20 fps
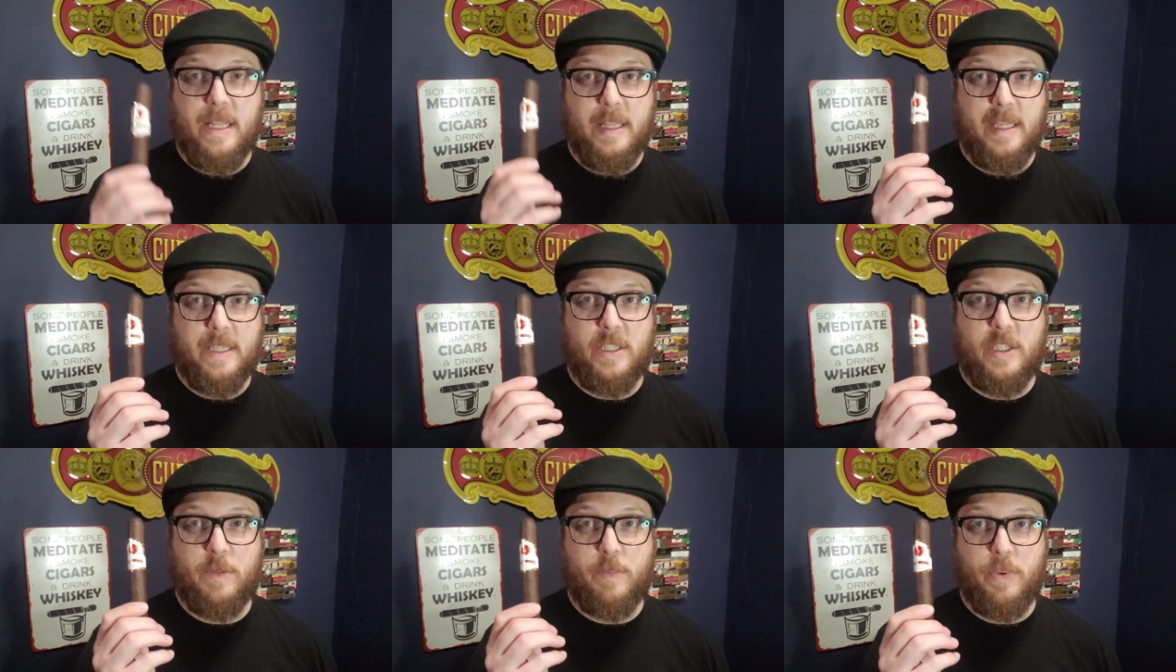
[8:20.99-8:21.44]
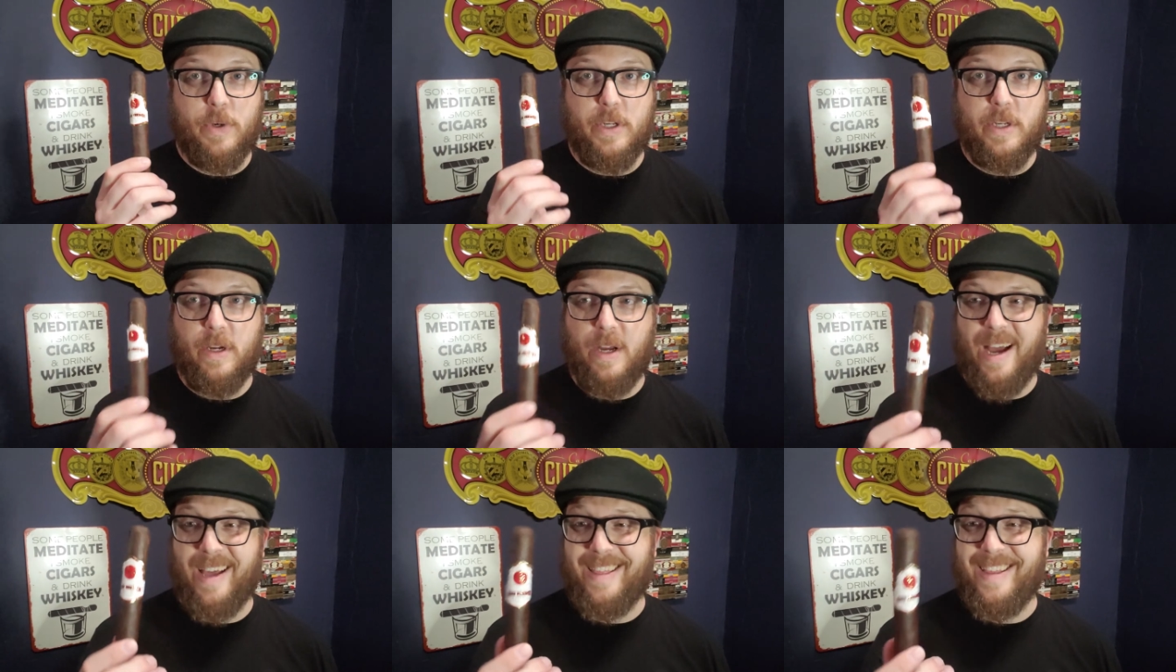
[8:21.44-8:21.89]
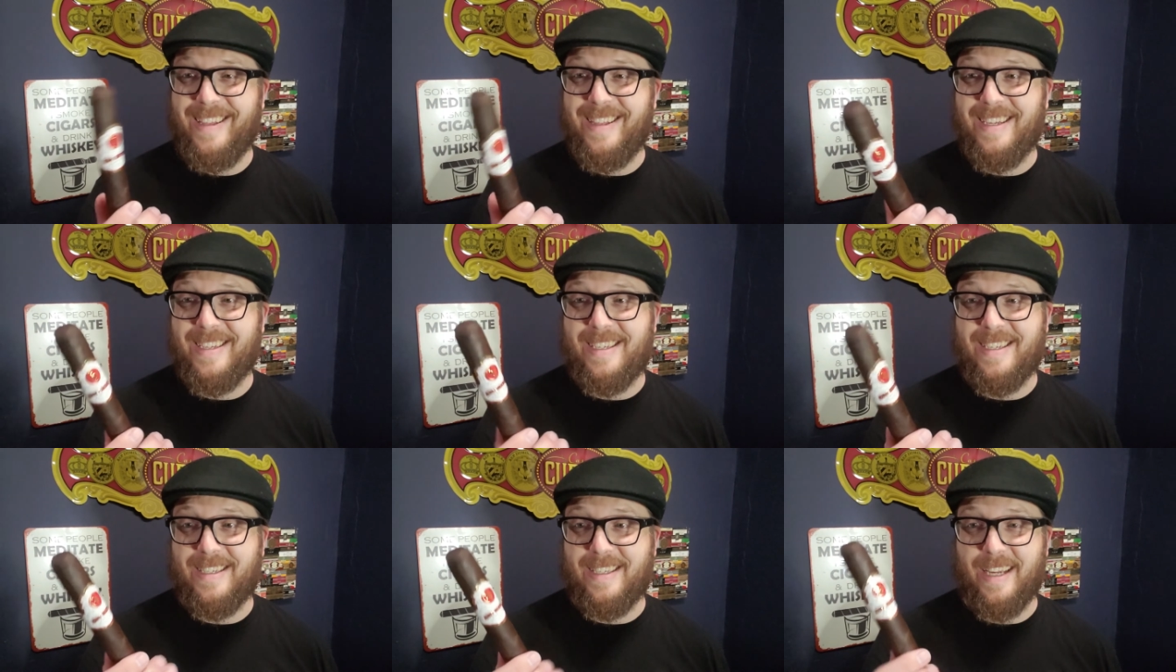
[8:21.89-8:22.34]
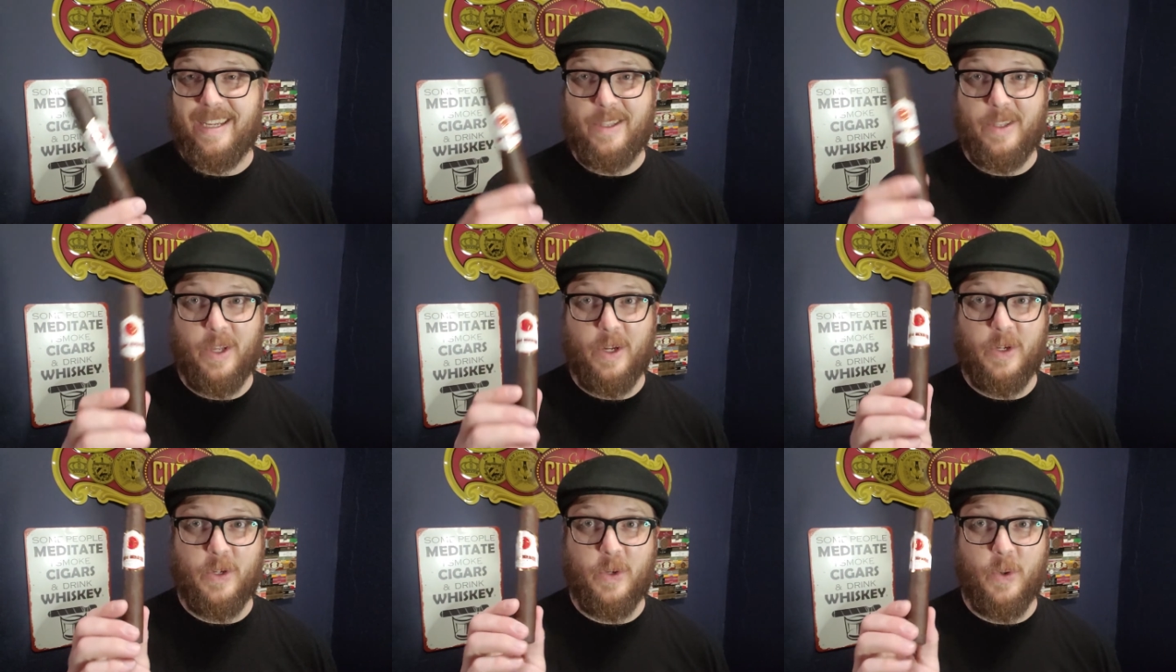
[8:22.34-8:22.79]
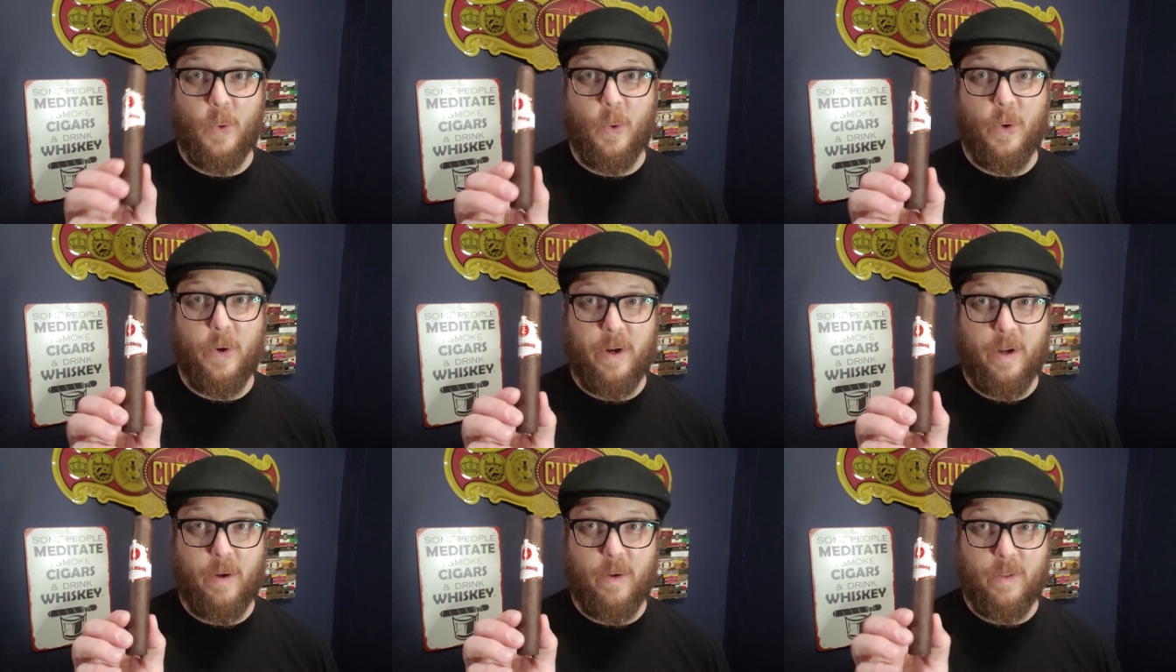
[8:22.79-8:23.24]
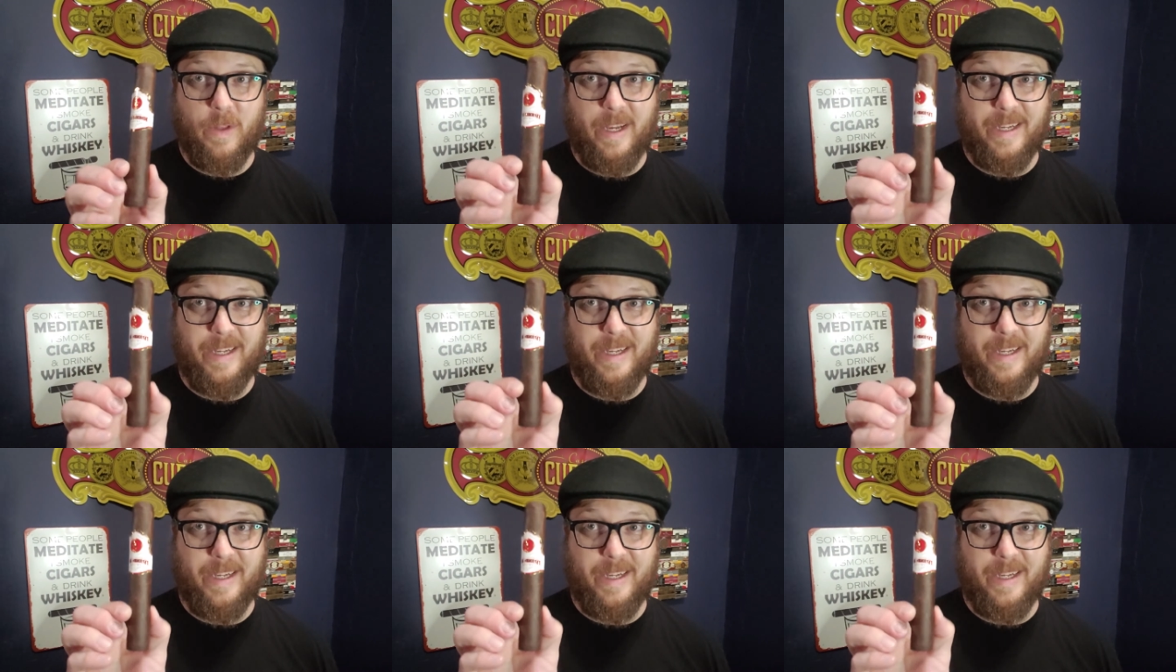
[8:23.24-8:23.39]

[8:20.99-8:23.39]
This is pretty good. I think this is like the Gordo.